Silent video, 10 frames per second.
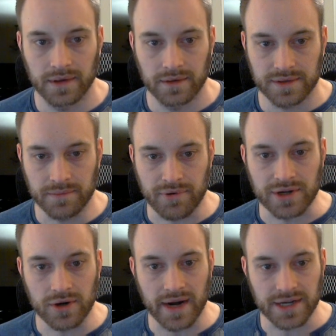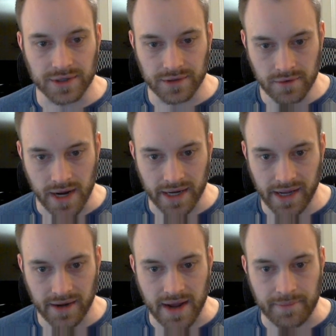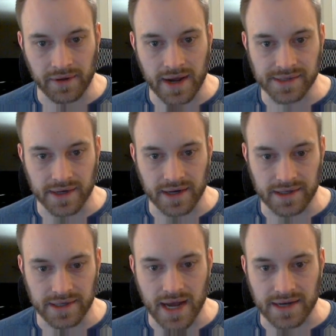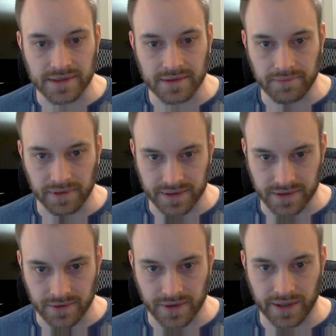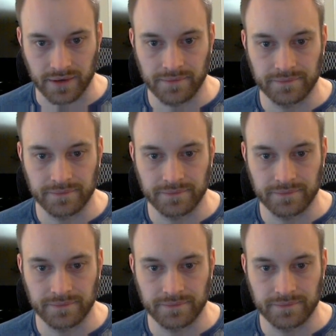Some pressure on h two. I can't capitalize on it yet, but let's go here.